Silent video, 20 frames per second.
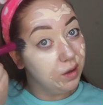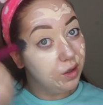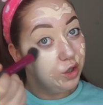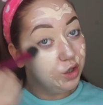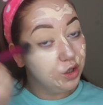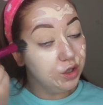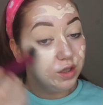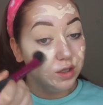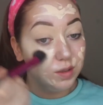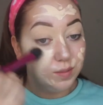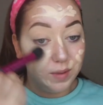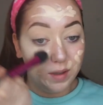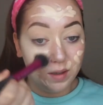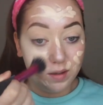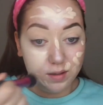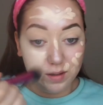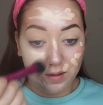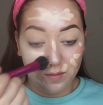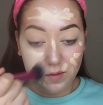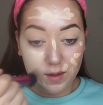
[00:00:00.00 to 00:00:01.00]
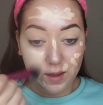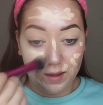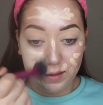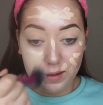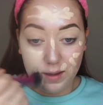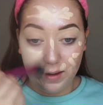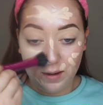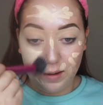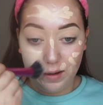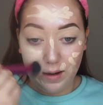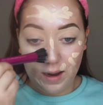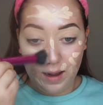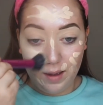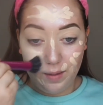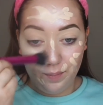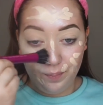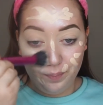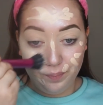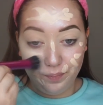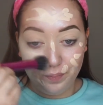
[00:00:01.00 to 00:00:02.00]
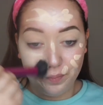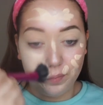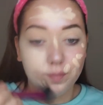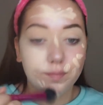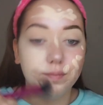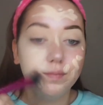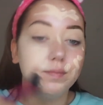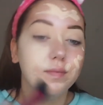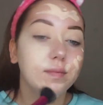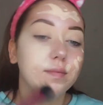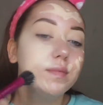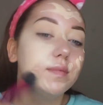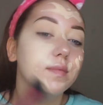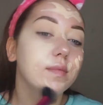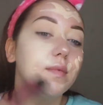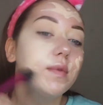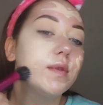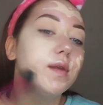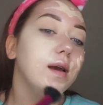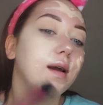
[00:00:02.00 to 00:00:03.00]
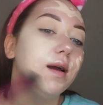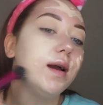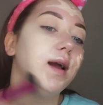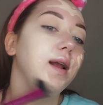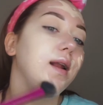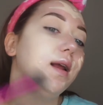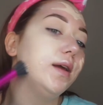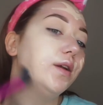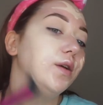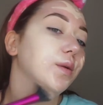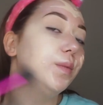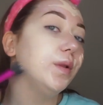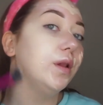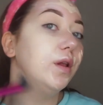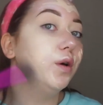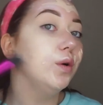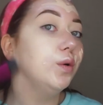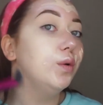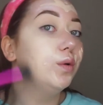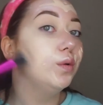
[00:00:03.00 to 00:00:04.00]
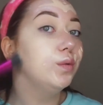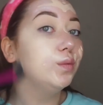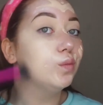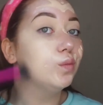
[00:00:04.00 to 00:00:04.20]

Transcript: Just because of that there highlighter below.